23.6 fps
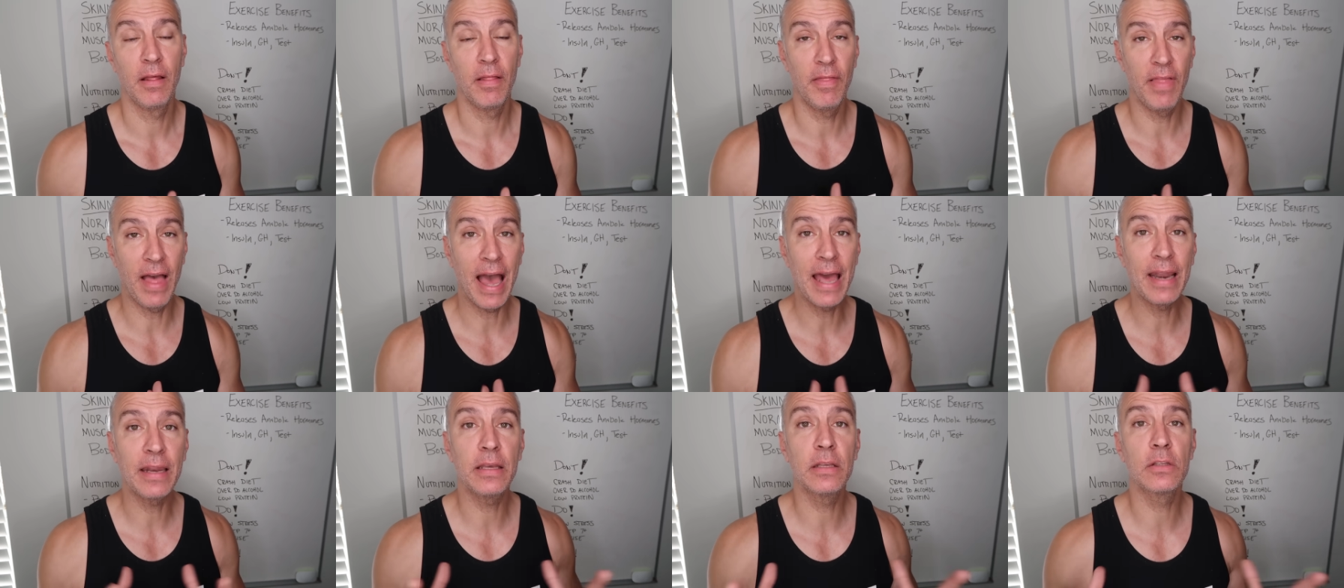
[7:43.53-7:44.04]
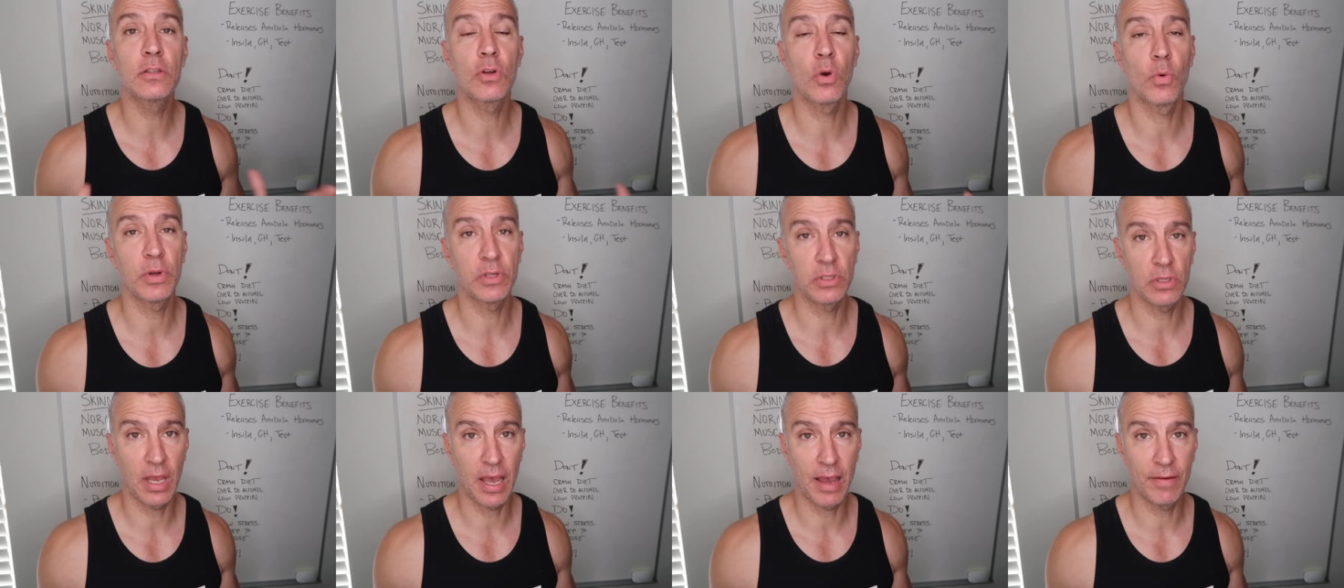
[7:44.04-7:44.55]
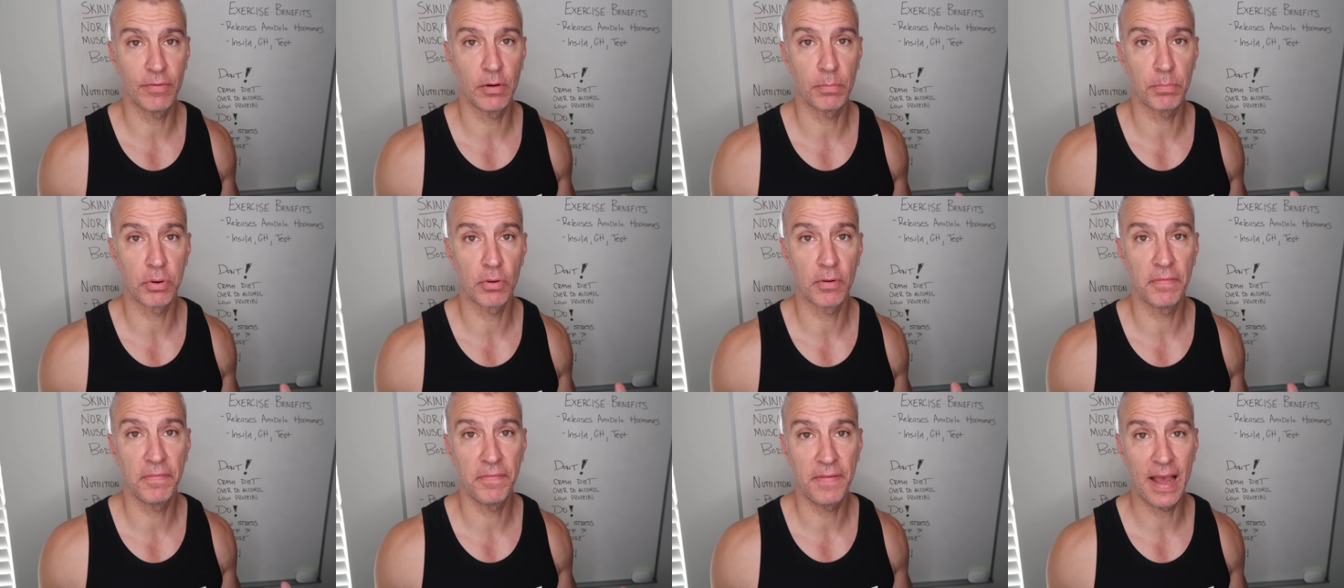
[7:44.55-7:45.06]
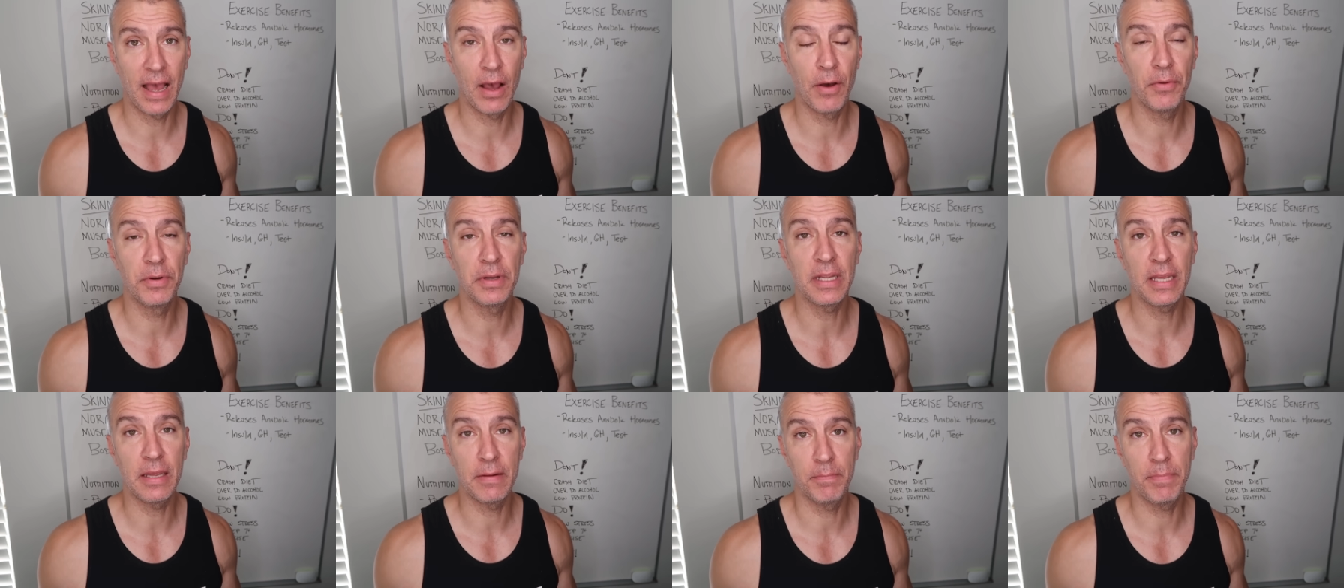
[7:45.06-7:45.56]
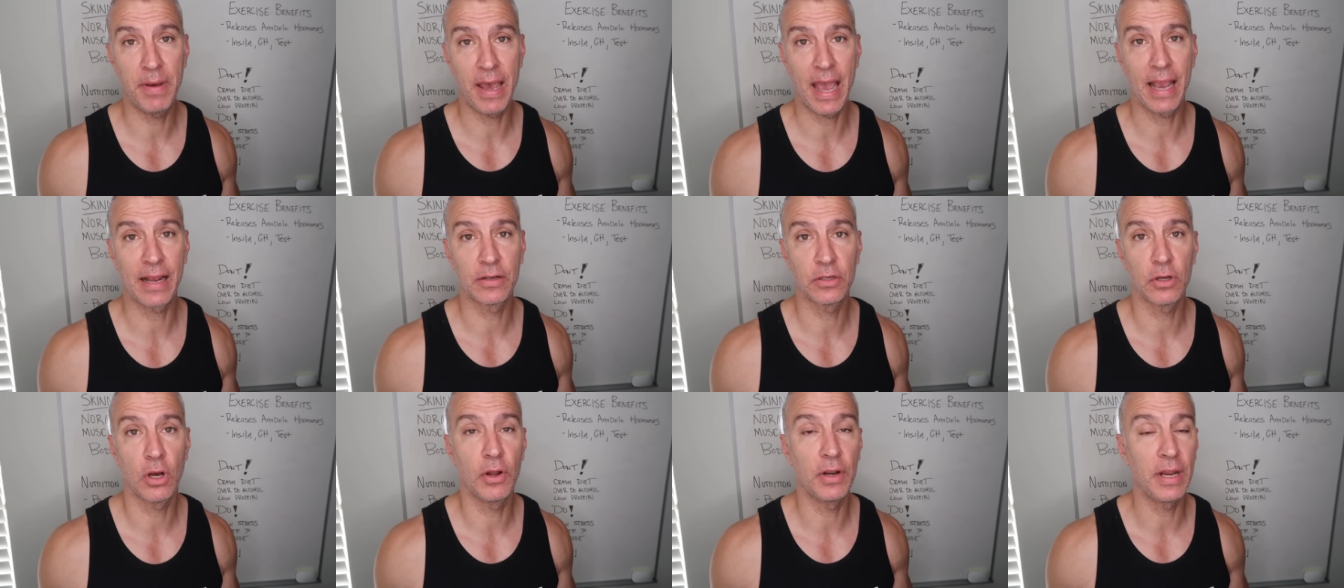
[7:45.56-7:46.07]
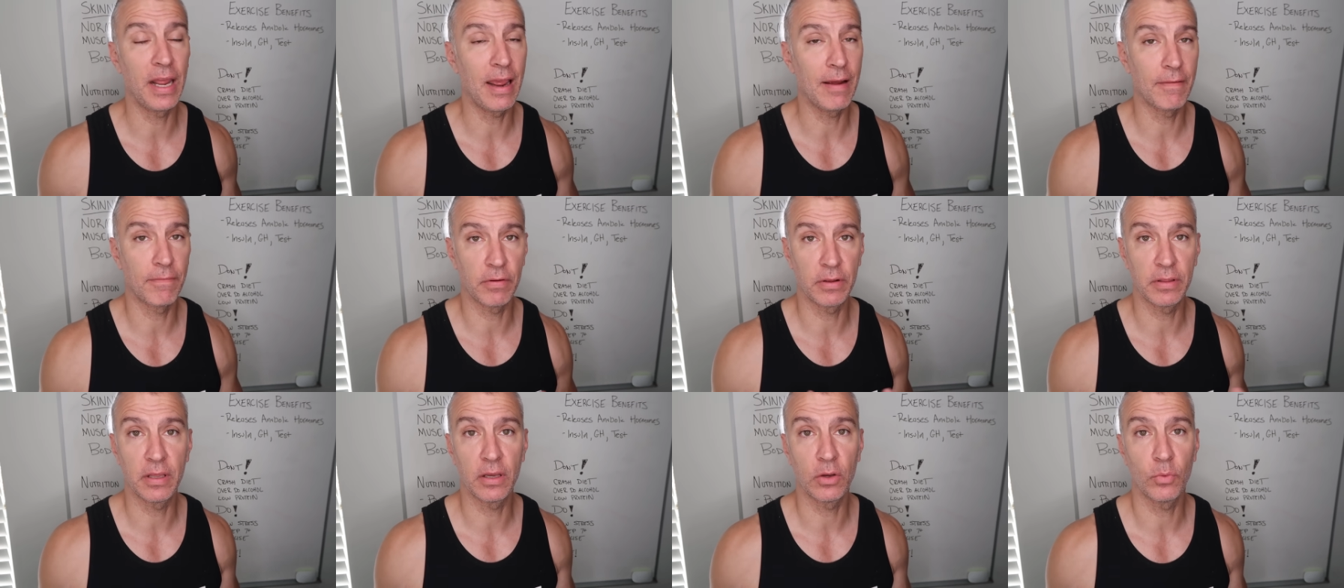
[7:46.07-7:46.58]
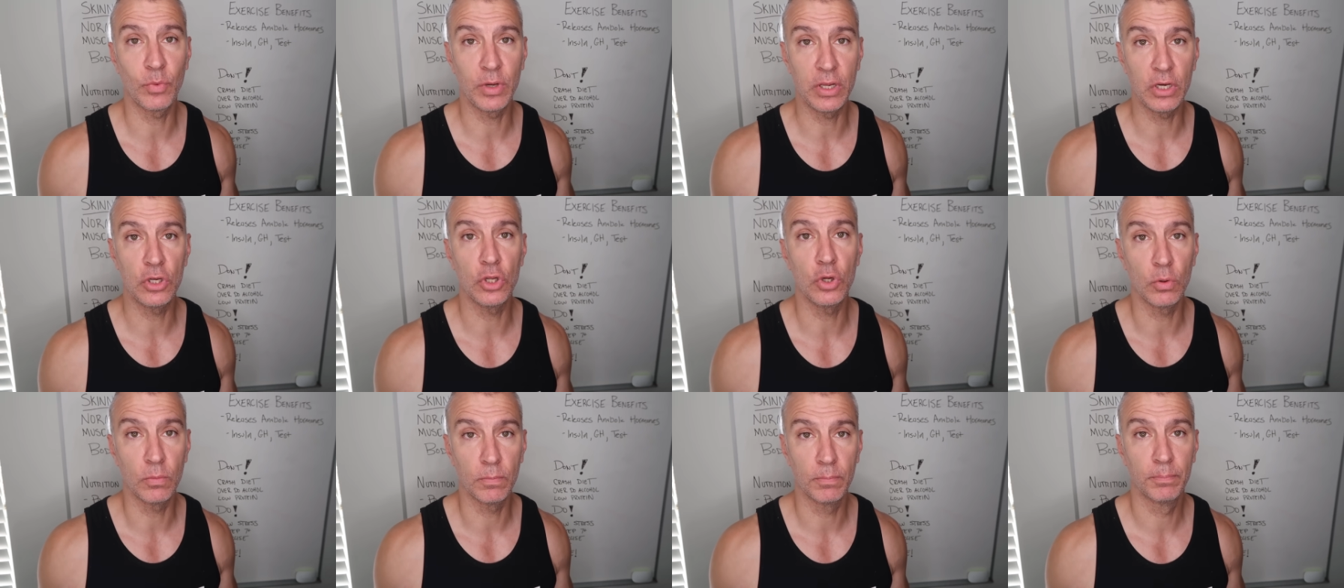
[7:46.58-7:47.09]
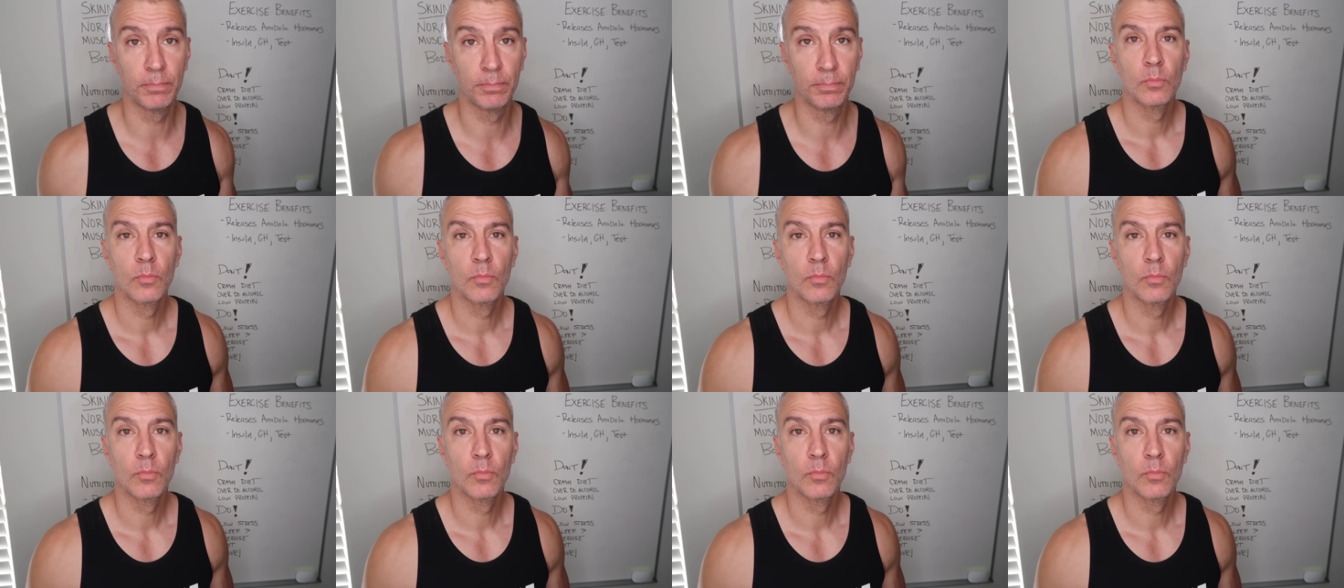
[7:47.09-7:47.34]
That is going to have a profound impact on everything we do.